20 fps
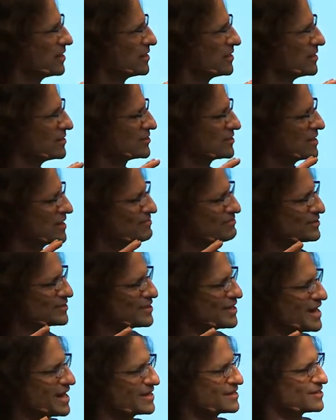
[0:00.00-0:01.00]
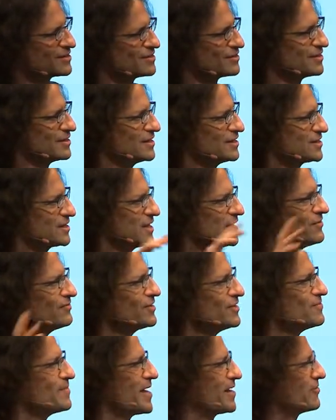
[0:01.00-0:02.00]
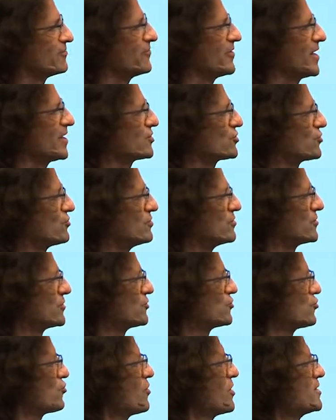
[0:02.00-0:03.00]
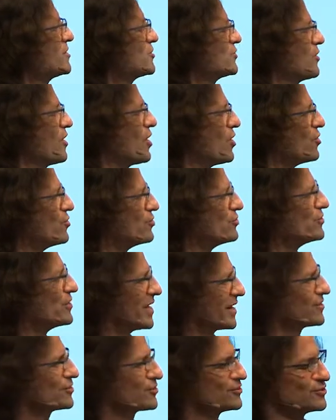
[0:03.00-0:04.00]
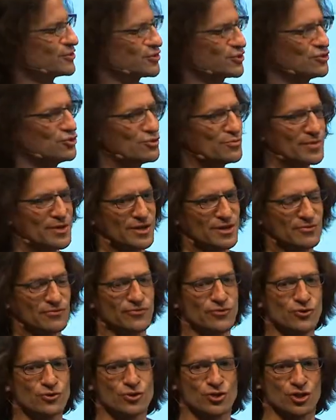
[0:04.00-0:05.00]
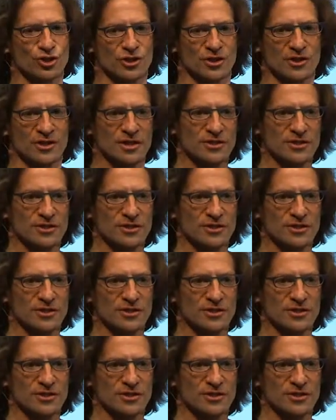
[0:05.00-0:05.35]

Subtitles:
it seems that the TV manufacturers are trying to own that consumer in future.